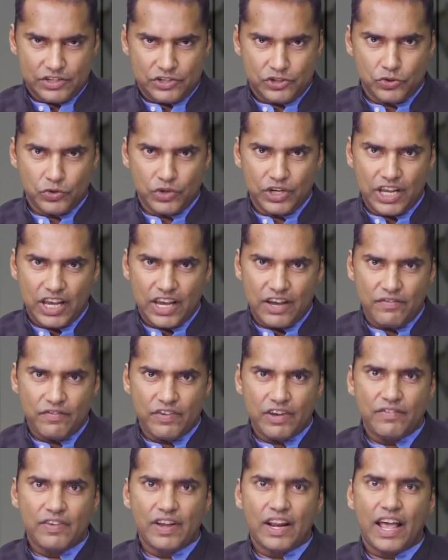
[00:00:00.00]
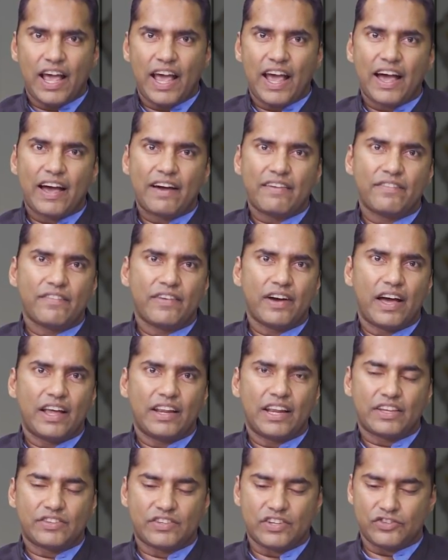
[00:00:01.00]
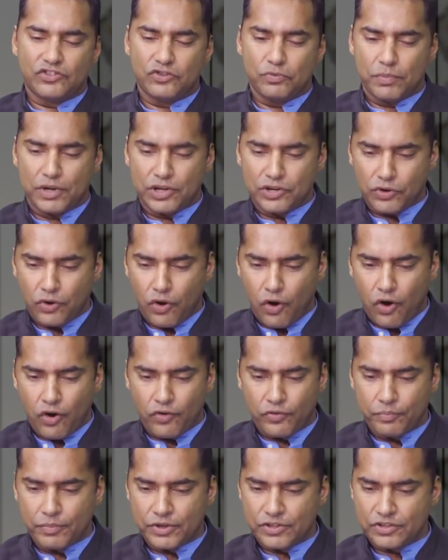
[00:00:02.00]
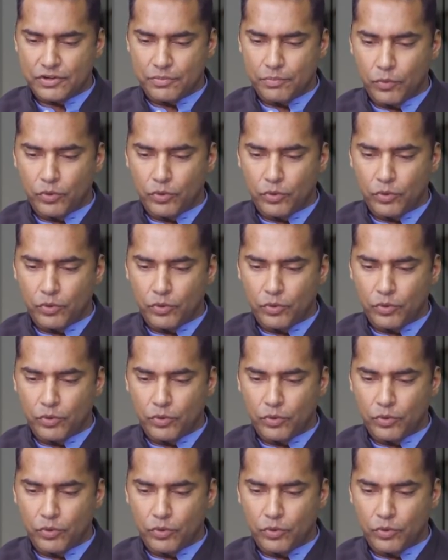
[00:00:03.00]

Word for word: Today we will have an assessment of Mr.